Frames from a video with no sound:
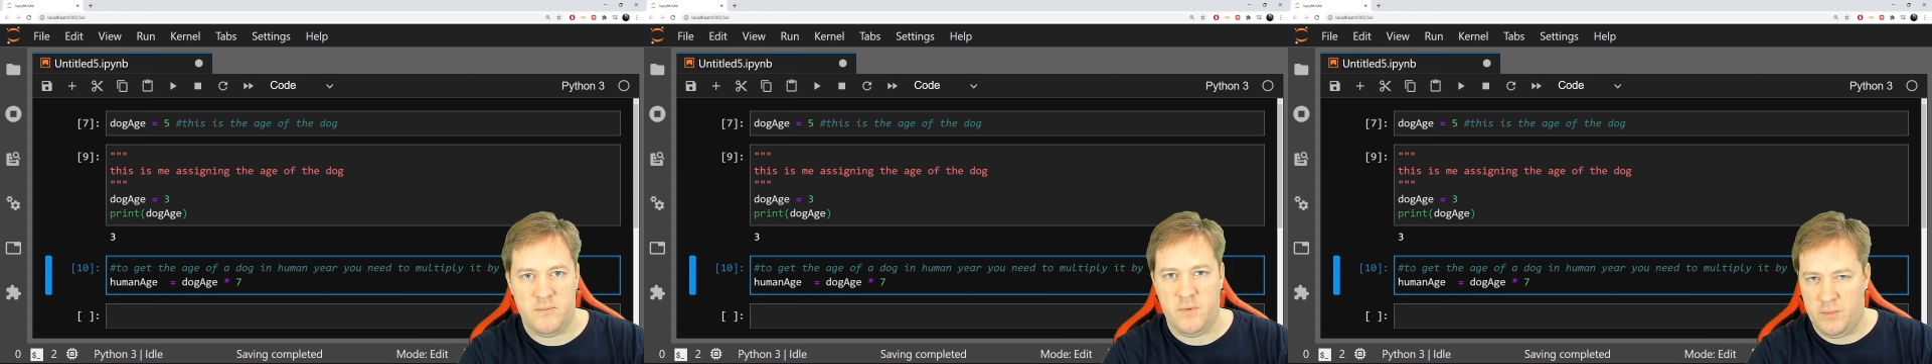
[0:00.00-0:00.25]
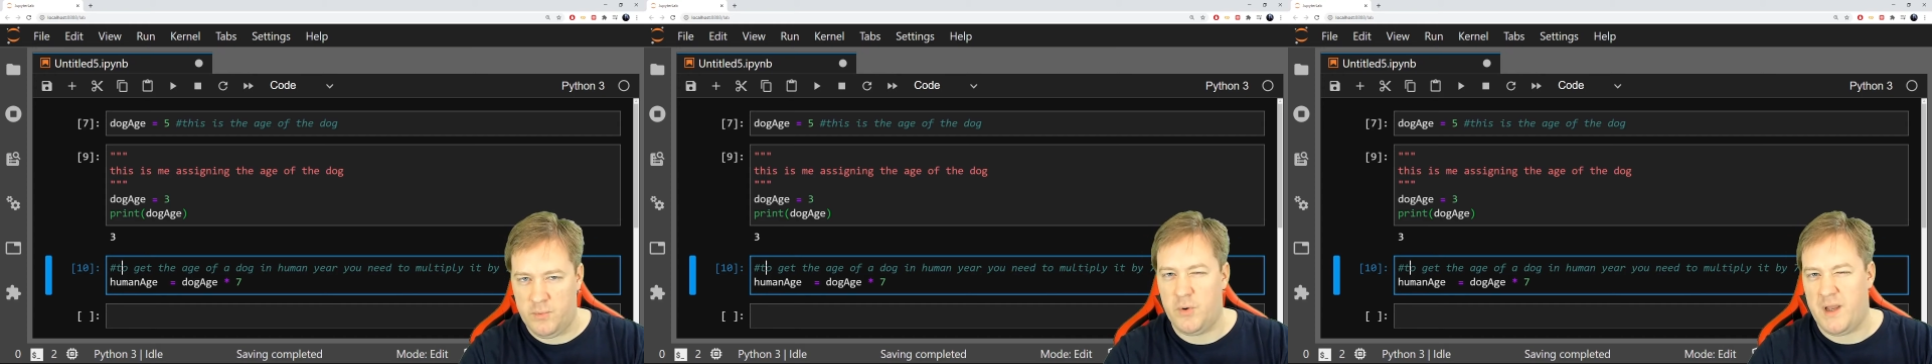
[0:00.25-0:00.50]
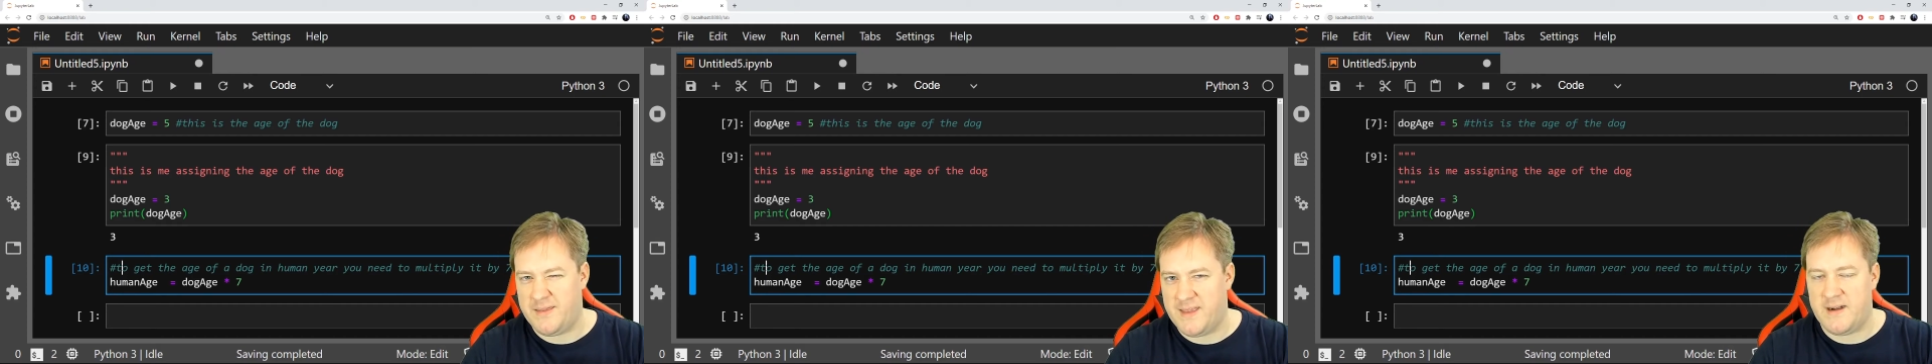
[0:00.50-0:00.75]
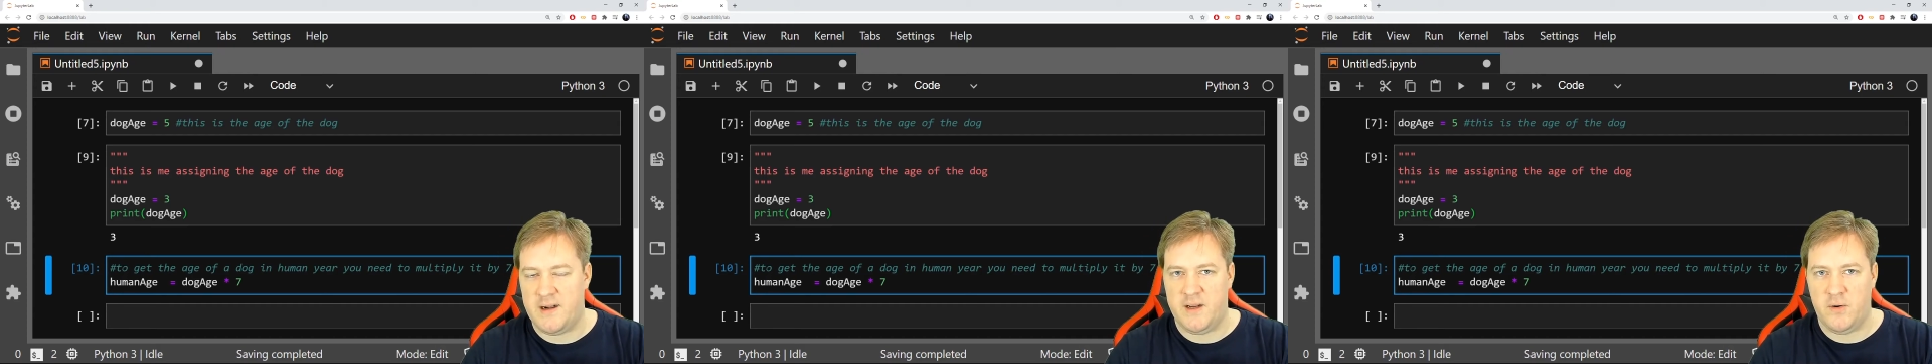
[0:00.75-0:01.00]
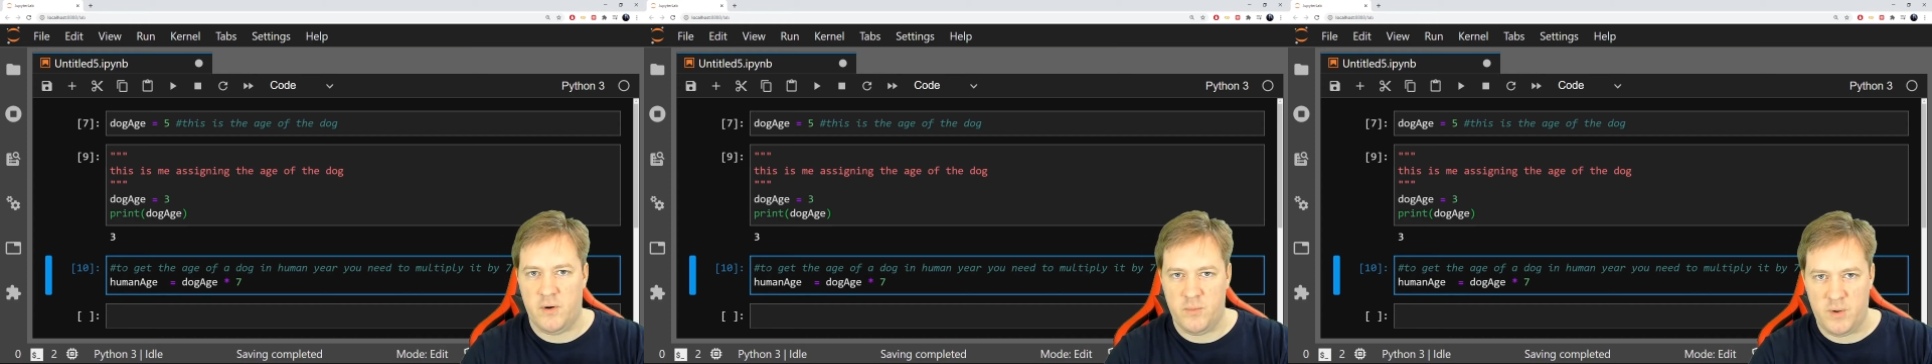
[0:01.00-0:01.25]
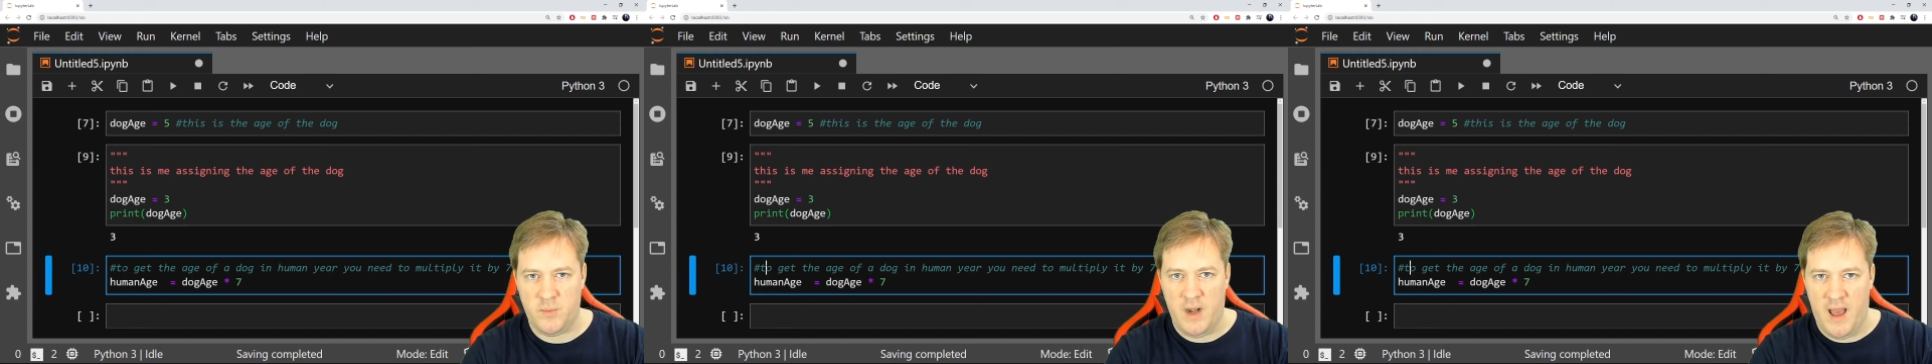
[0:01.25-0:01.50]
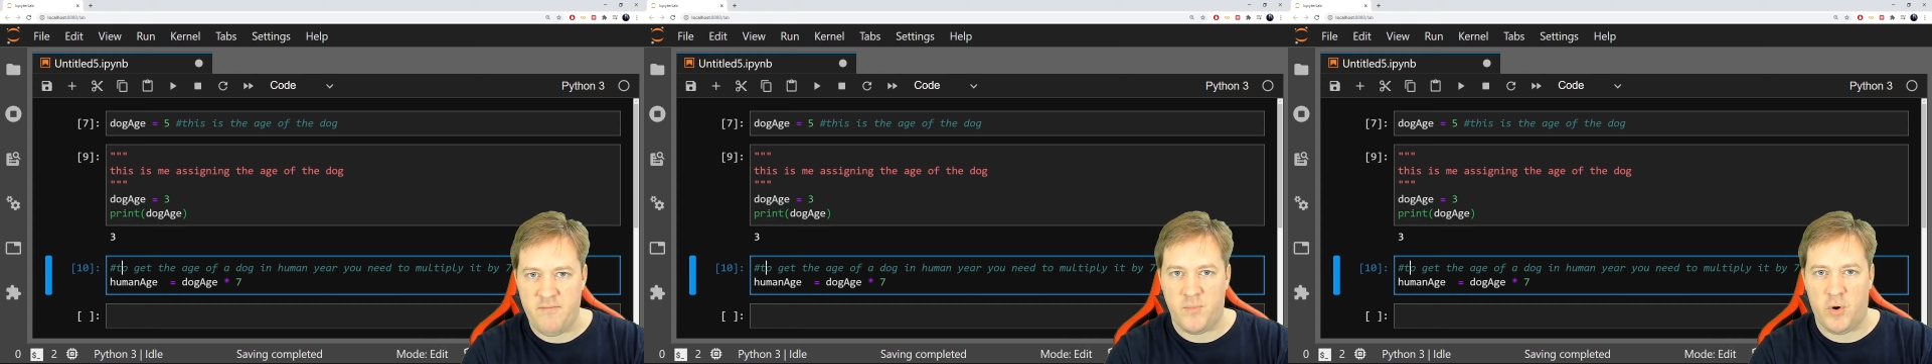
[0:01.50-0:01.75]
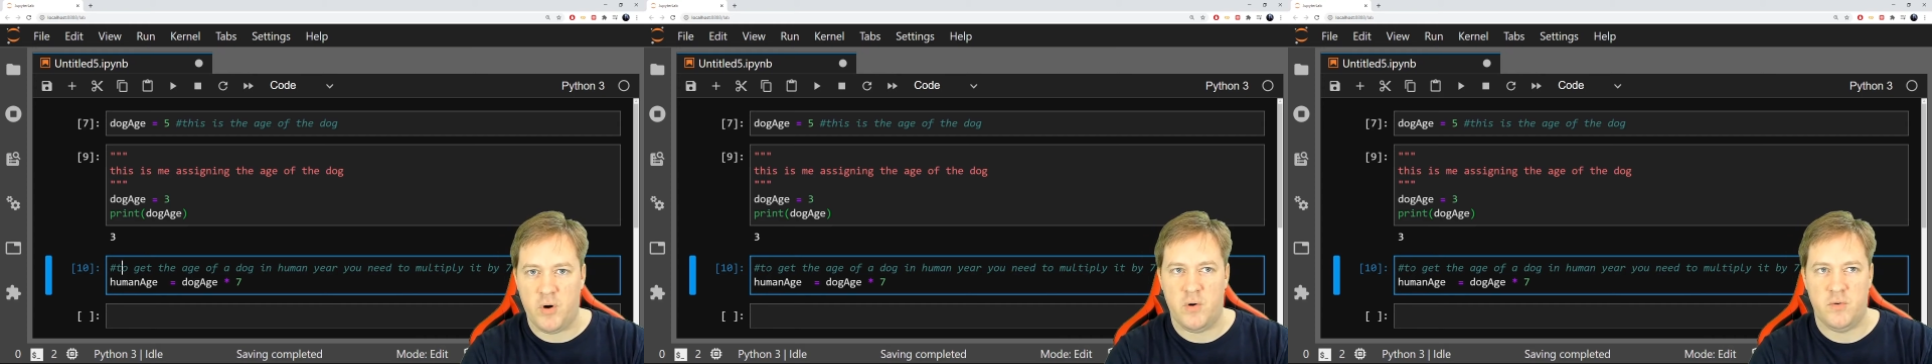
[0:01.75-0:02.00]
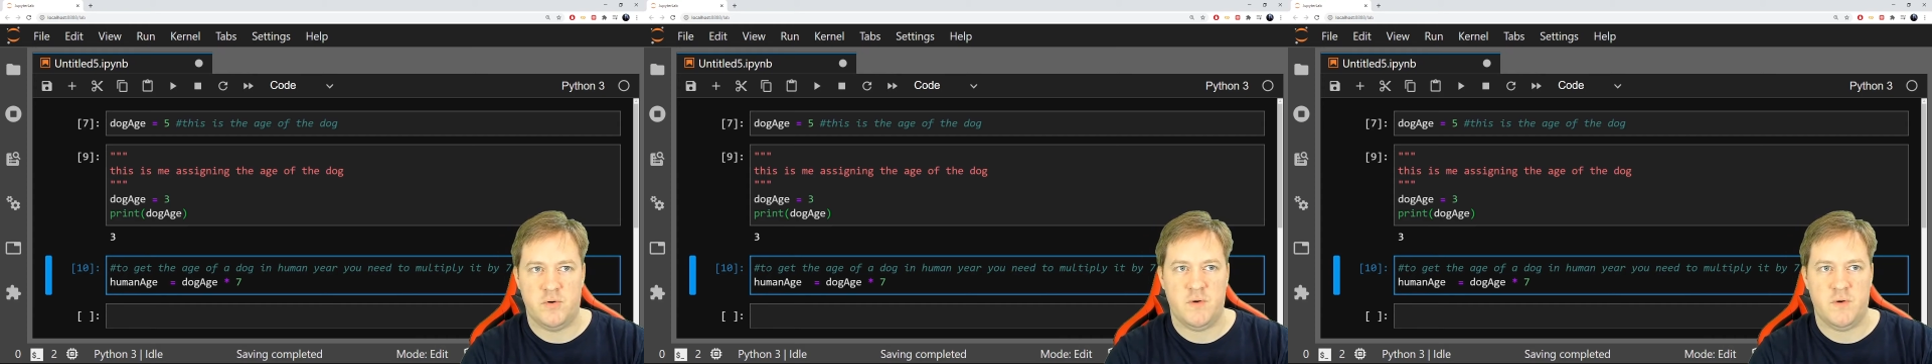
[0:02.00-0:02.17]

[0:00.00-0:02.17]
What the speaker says: We'll look at that later on when we'll have more code